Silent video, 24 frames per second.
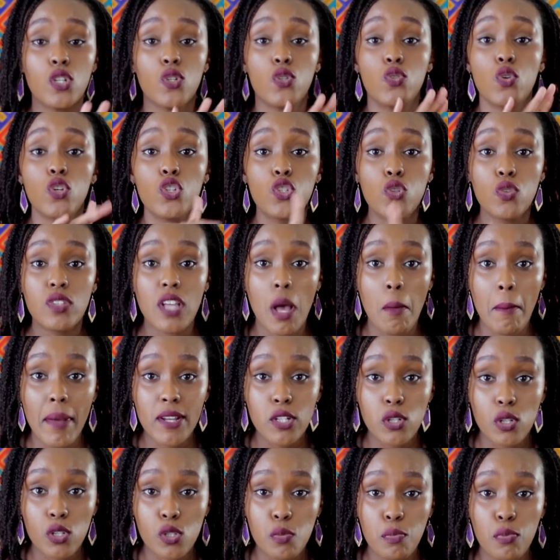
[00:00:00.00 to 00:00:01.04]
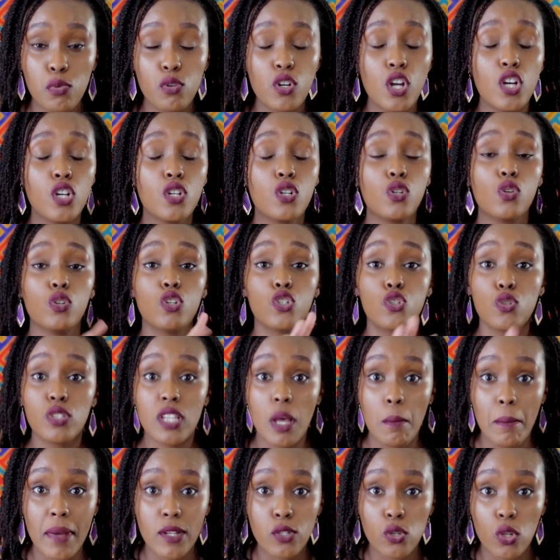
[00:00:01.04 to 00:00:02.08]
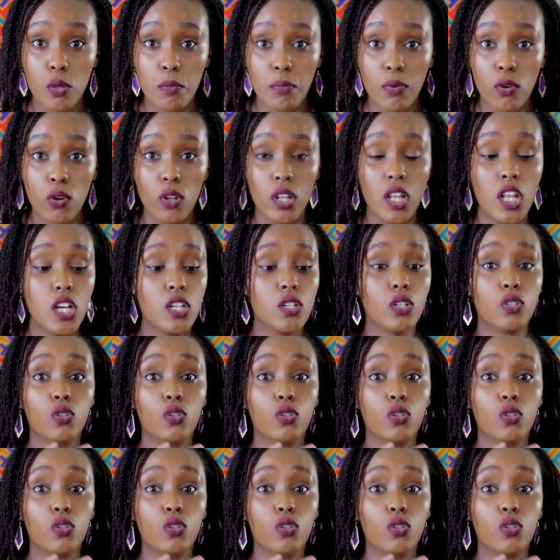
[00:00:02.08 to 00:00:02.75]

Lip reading: Don't use a metal spoon. Don't use a metal bowl.